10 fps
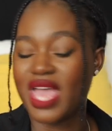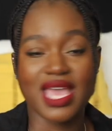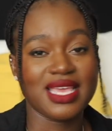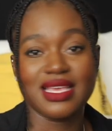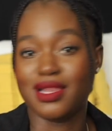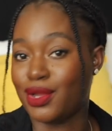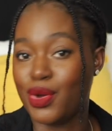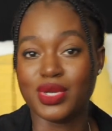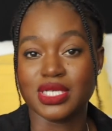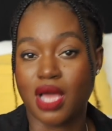that
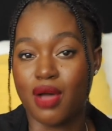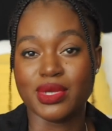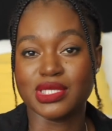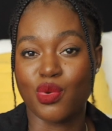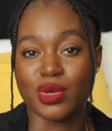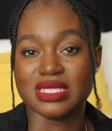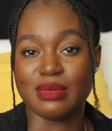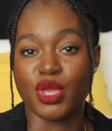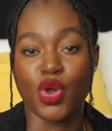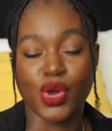loan is always going
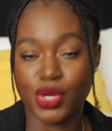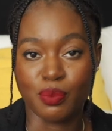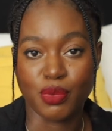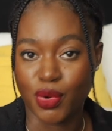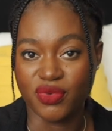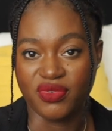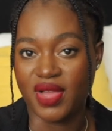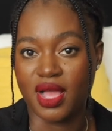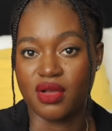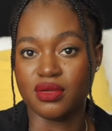to be on your
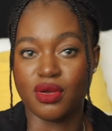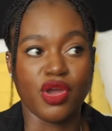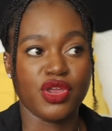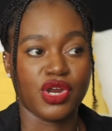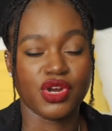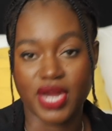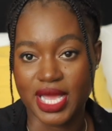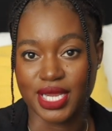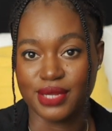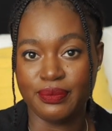profile, on your
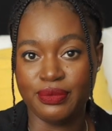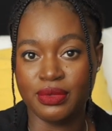credit.